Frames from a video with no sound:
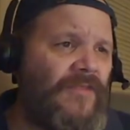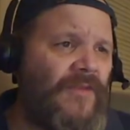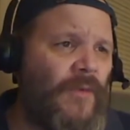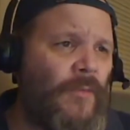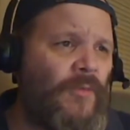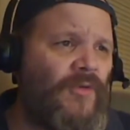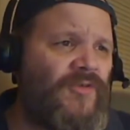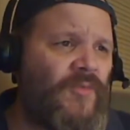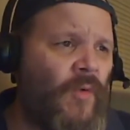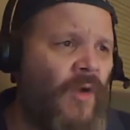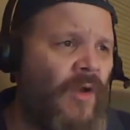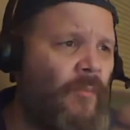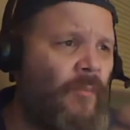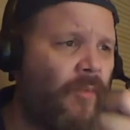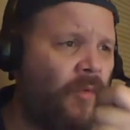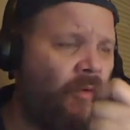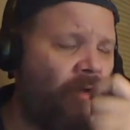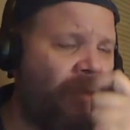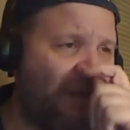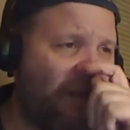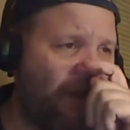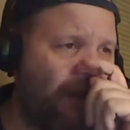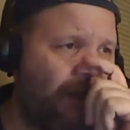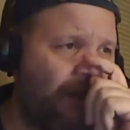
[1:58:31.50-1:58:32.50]
there was one
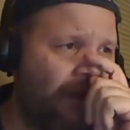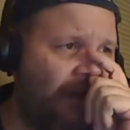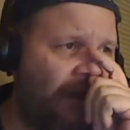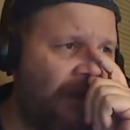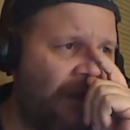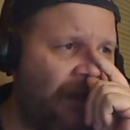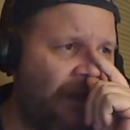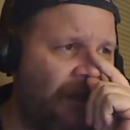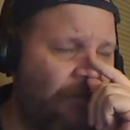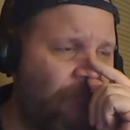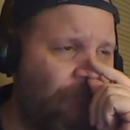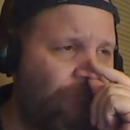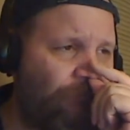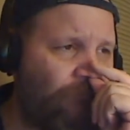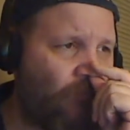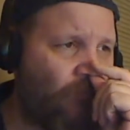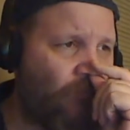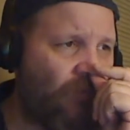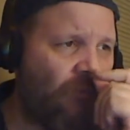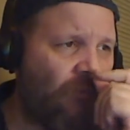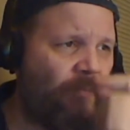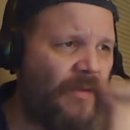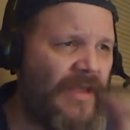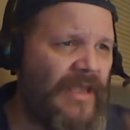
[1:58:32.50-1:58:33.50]
point
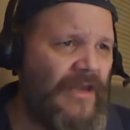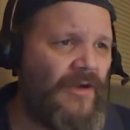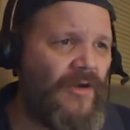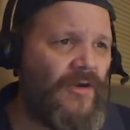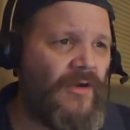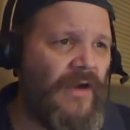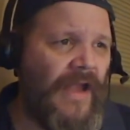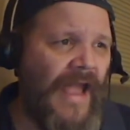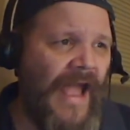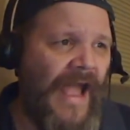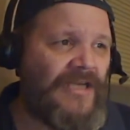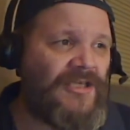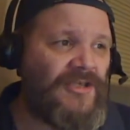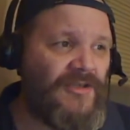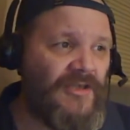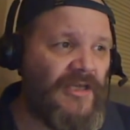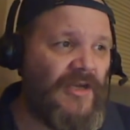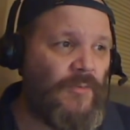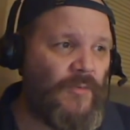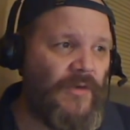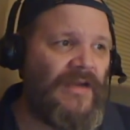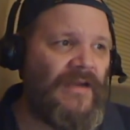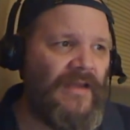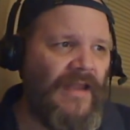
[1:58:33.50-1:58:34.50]
where Peter
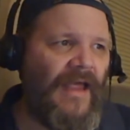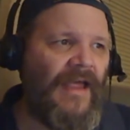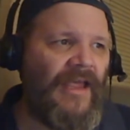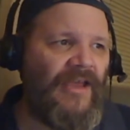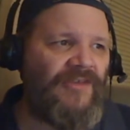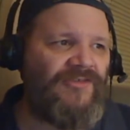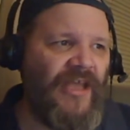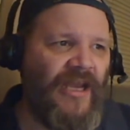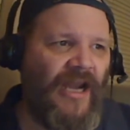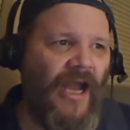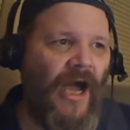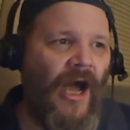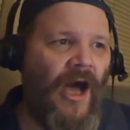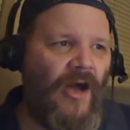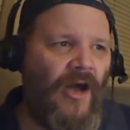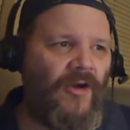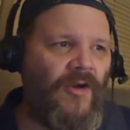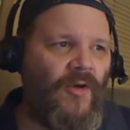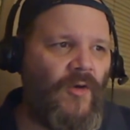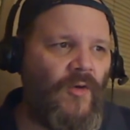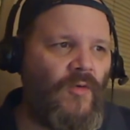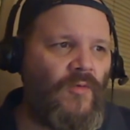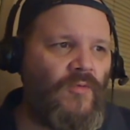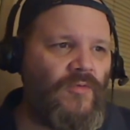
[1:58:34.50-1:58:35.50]
actually realized that
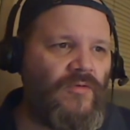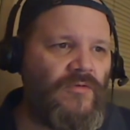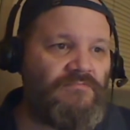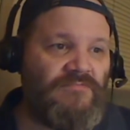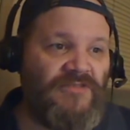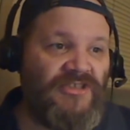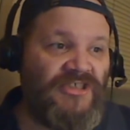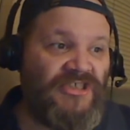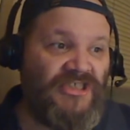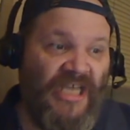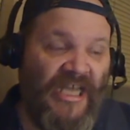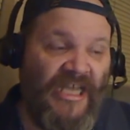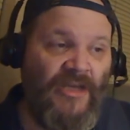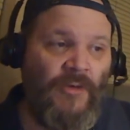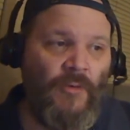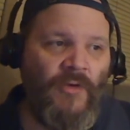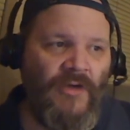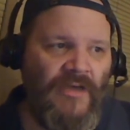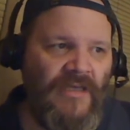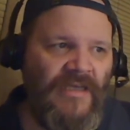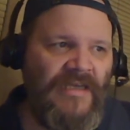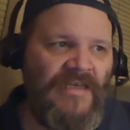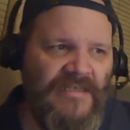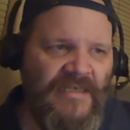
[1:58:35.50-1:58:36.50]
Otto
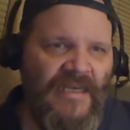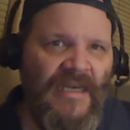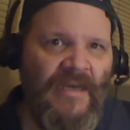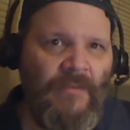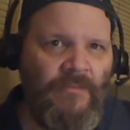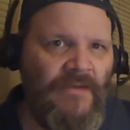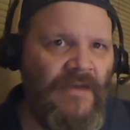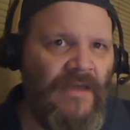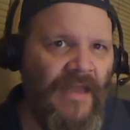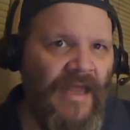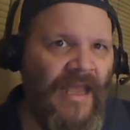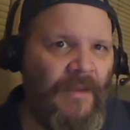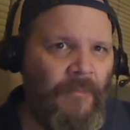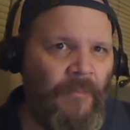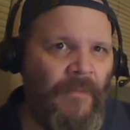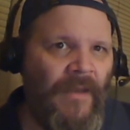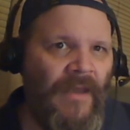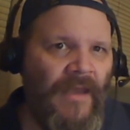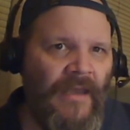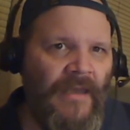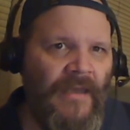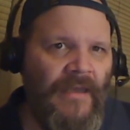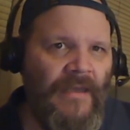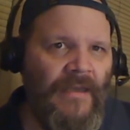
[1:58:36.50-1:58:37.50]
genuinely seemed to like
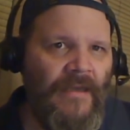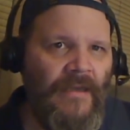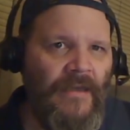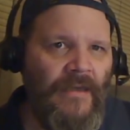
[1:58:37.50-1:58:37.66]
May.